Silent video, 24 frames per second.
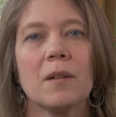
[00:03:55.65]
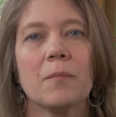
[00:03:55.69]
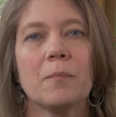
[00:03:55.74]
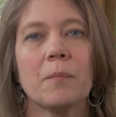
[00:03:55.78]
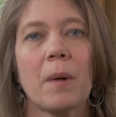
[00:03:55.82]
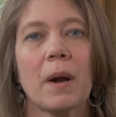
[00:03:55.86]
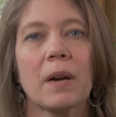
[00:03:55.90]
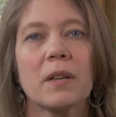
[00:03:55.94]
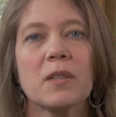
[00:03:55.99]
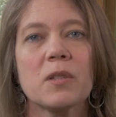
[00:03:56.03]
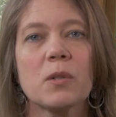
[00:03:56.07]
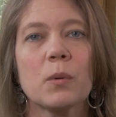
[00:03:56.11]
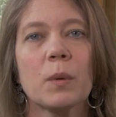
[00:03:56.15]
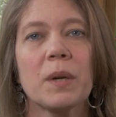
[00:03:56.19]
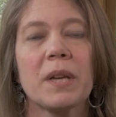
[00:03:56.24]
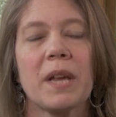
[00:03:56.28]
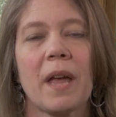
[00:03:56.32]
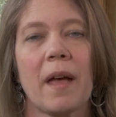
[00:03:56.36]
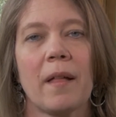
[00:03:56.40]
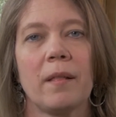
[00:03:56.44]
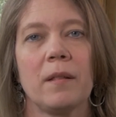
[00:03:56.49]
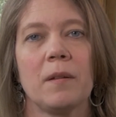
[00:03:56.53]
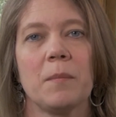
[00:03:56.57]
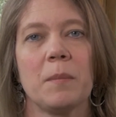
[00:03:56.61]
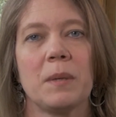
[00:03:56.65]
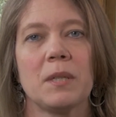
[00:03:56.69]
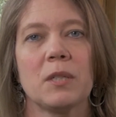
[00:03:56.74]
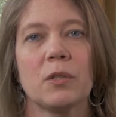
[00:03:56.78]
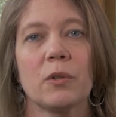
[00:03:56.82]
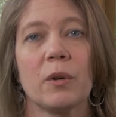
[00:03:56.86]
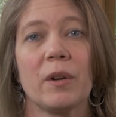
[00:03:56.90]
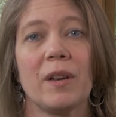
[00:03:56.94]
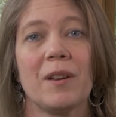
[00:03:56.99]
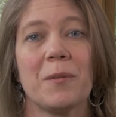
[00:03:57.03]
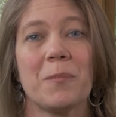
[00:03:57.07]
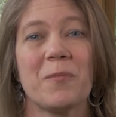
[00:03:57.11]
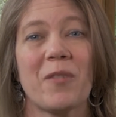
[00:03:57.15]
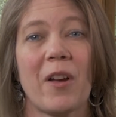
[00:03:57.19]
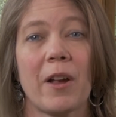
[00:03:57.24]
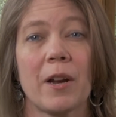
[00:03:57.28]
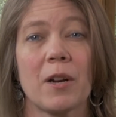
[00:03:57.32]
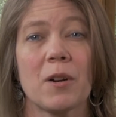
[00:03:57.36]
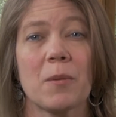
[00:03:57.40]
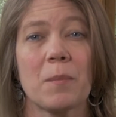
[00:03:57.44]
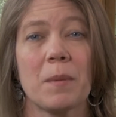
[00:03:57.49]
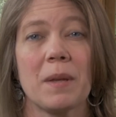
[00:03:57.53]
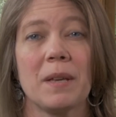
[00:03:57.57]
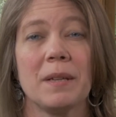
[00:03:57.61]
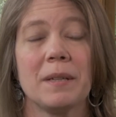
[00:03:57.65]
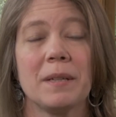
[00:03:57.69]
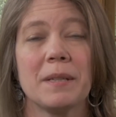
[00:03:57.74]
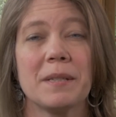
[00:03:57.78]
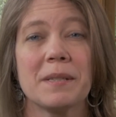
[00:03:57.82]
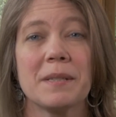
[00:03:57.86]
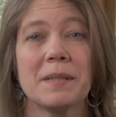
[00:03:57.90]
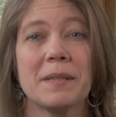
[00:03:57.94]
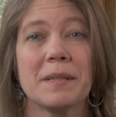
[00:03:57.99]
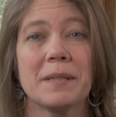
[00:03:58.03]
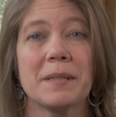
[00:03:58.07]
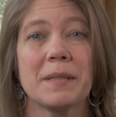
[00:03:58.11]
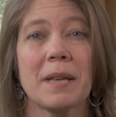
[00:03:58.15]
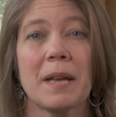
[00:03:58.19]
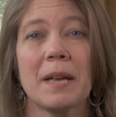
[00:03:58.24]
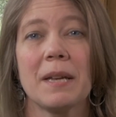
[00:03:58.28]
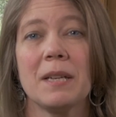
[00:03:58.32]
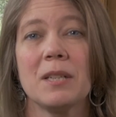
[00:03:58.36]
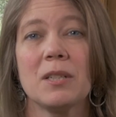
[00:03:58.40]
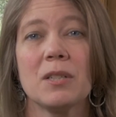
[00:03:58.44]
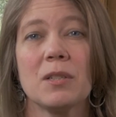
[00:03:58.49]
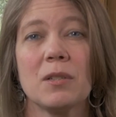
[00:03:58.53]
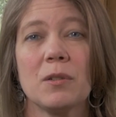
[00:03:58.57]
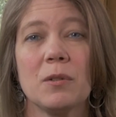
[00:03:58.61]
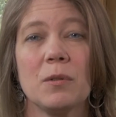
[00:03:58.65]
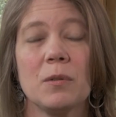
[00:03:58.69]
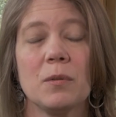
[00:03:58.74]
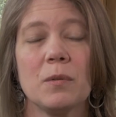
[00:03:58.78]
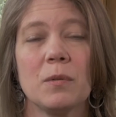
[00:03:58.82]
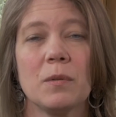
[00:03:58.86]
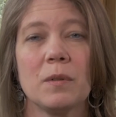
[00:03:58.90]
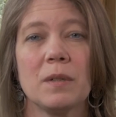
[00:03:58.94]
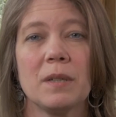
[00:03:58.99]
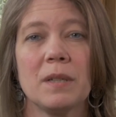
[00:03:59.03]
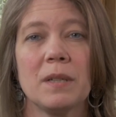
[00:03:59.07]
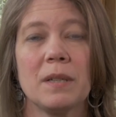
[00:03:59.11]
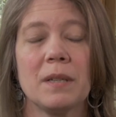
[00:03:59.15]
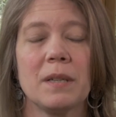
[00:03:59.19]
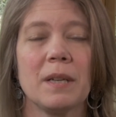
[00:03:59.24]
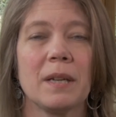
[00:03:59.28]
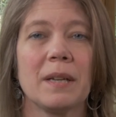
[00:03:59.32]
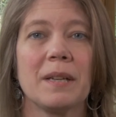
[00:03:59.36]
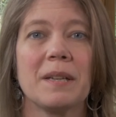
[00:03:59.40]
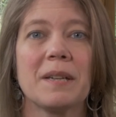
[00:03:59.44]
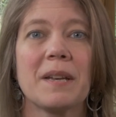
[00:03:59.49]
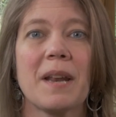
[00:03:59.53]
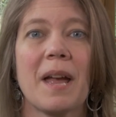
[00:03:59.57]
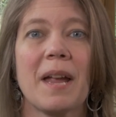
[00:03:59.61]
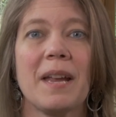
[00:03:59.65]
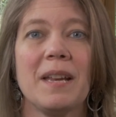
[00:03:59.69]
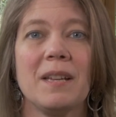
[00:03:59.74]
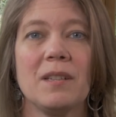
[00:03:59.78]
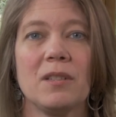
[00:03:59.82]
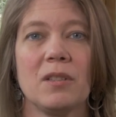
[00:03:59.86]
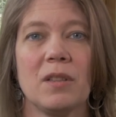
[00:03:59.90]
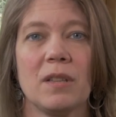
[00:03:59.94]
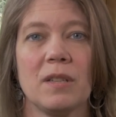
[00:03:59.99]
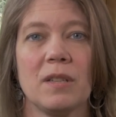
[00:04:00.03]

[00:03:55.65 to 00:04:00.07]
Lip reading: Montessori elementary environment is designed to ignite the